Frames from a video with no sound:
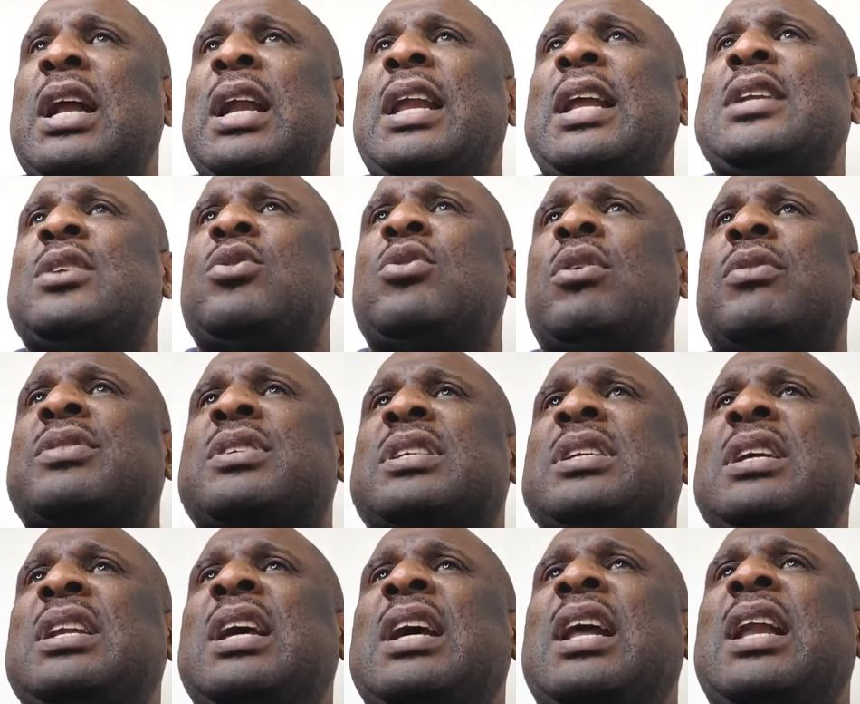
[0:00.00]
Let go of
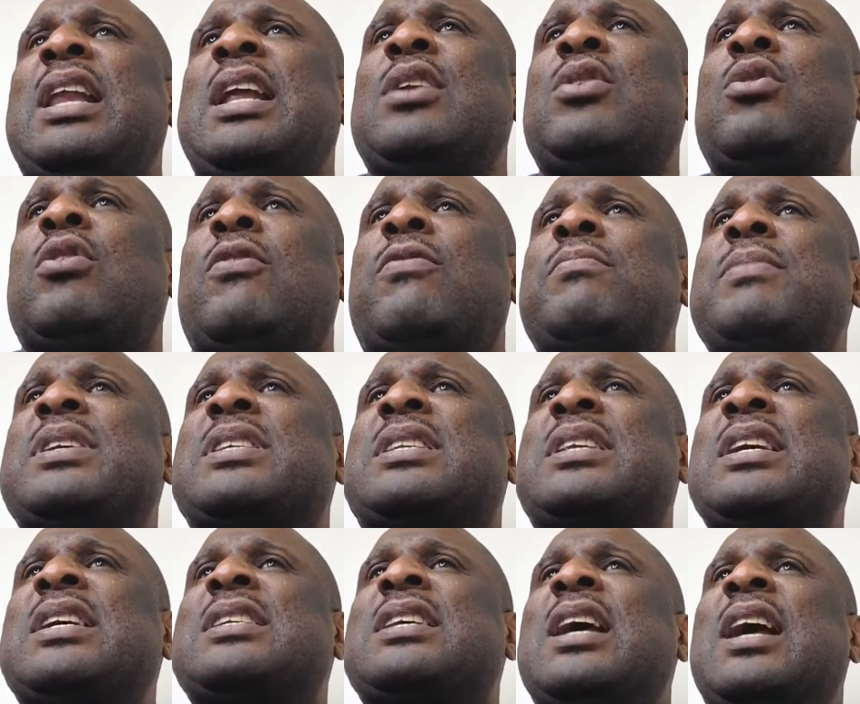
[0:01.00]
sin, let go of
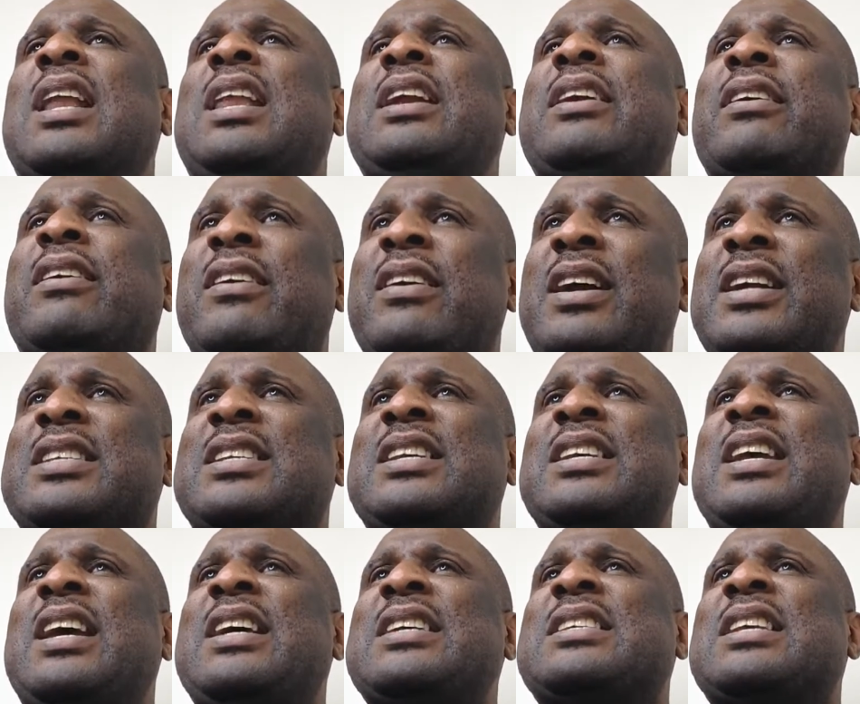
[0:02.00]
mistakes, regrets.
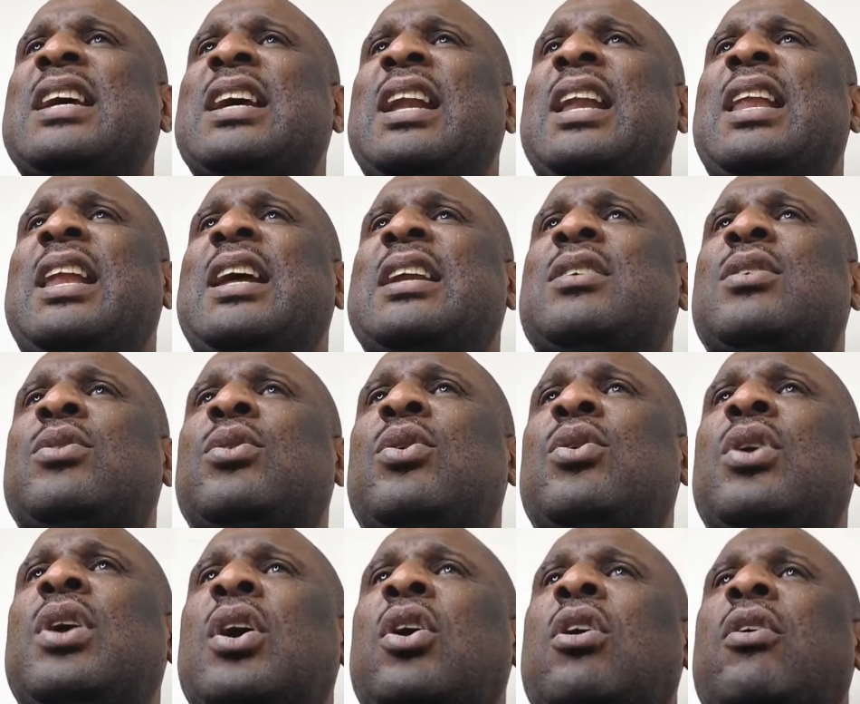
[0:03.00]
Yes, let
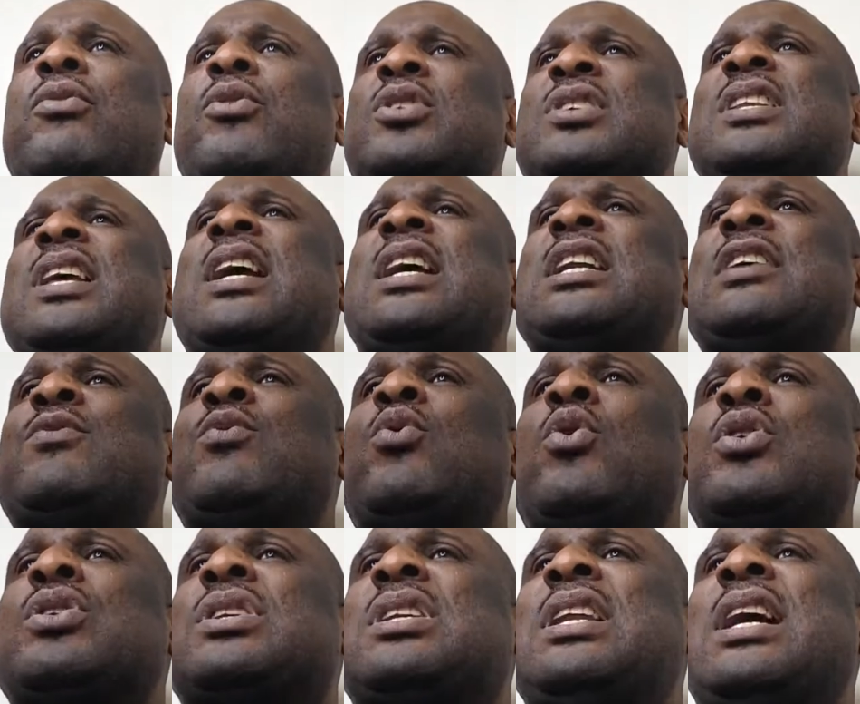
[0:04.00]
go of those negative
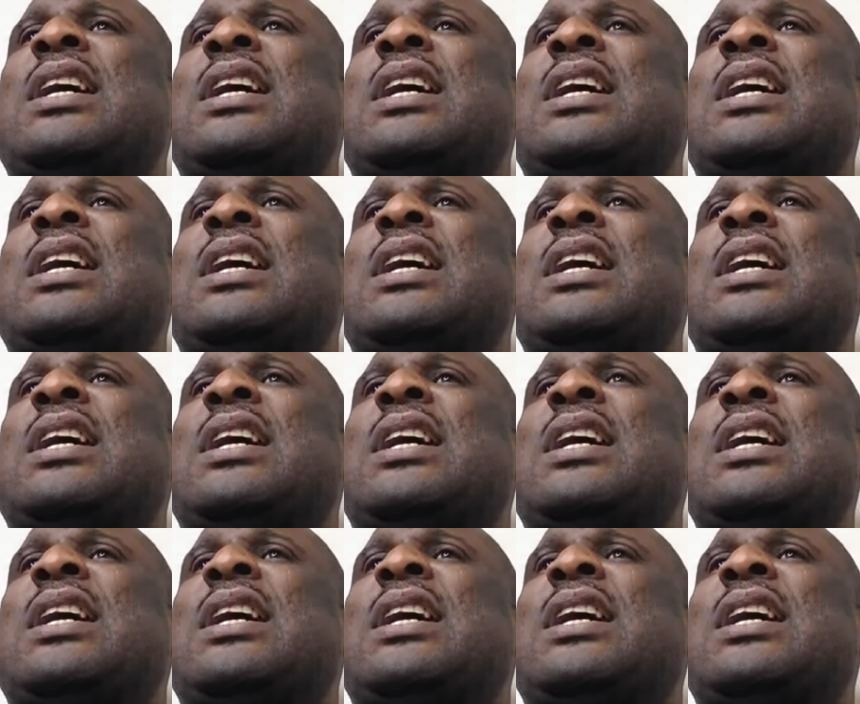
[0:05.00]
words